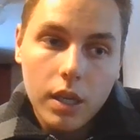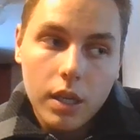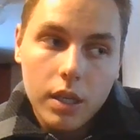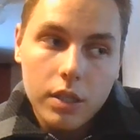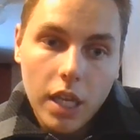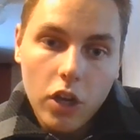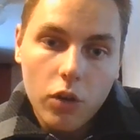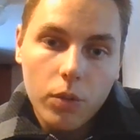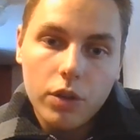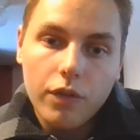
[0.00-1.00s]
stay home
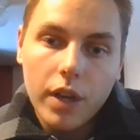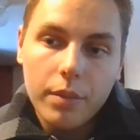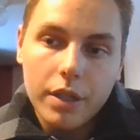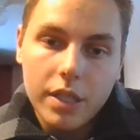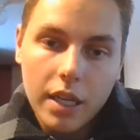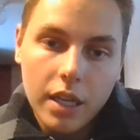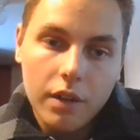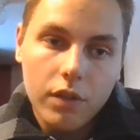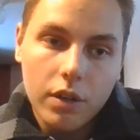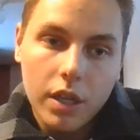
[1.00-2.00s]
with their family and take care
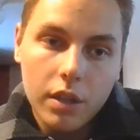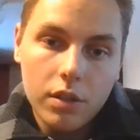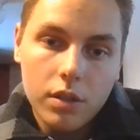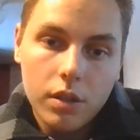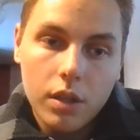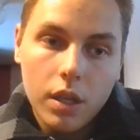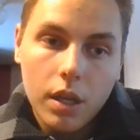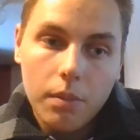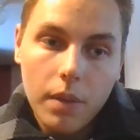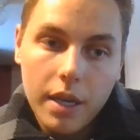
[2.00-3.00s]
of their kids
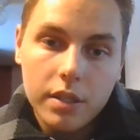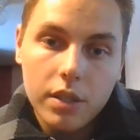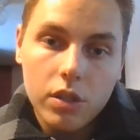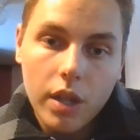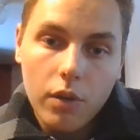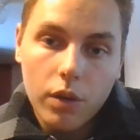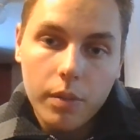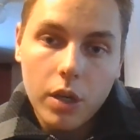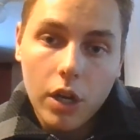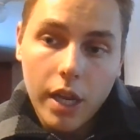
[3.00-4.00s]
makes it so that
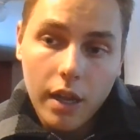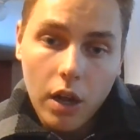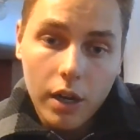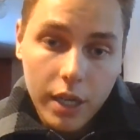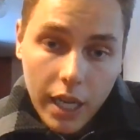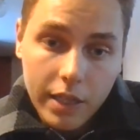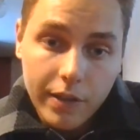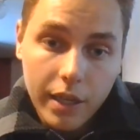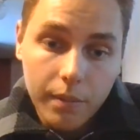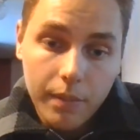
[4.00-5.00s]
women on
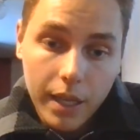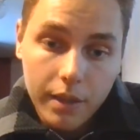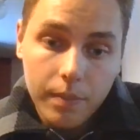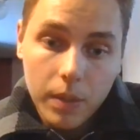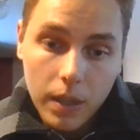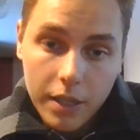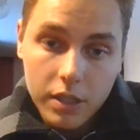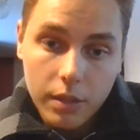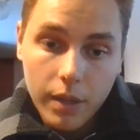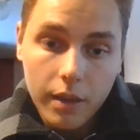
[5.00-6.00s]
aggregate make less
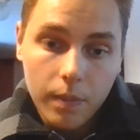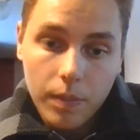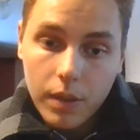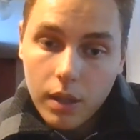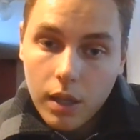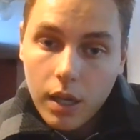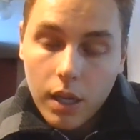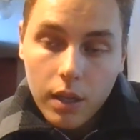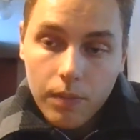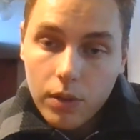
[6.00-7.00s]
than men.
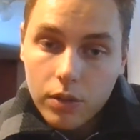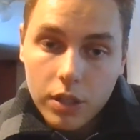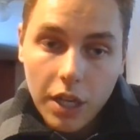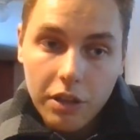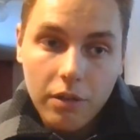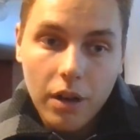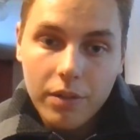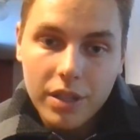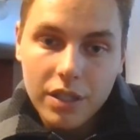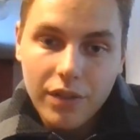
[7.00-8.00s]
There's nothing wrong with
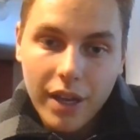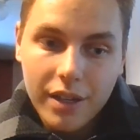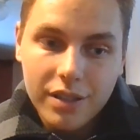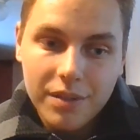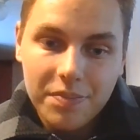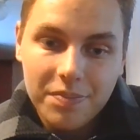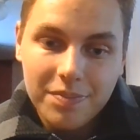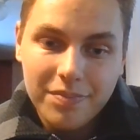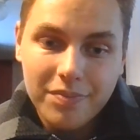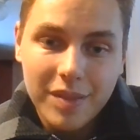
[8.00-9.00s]
these facts,
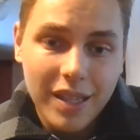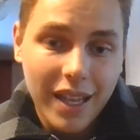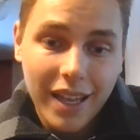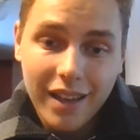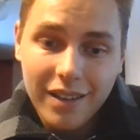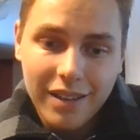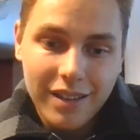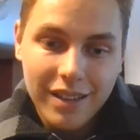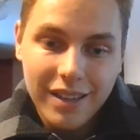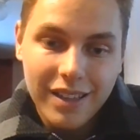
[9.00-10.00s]
and
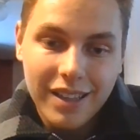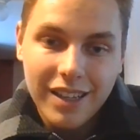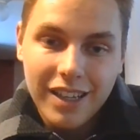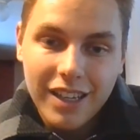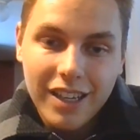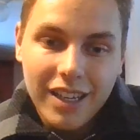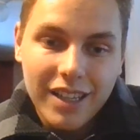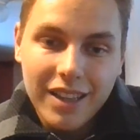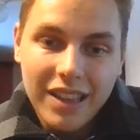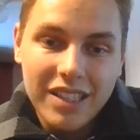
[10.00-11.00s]

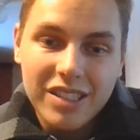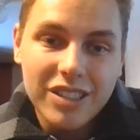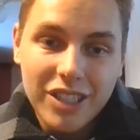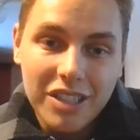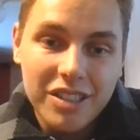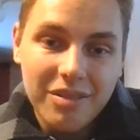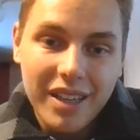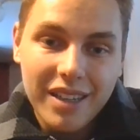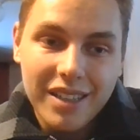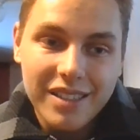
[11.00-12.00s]
this is just the way
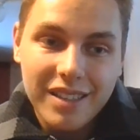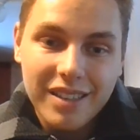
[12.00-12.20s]
it is.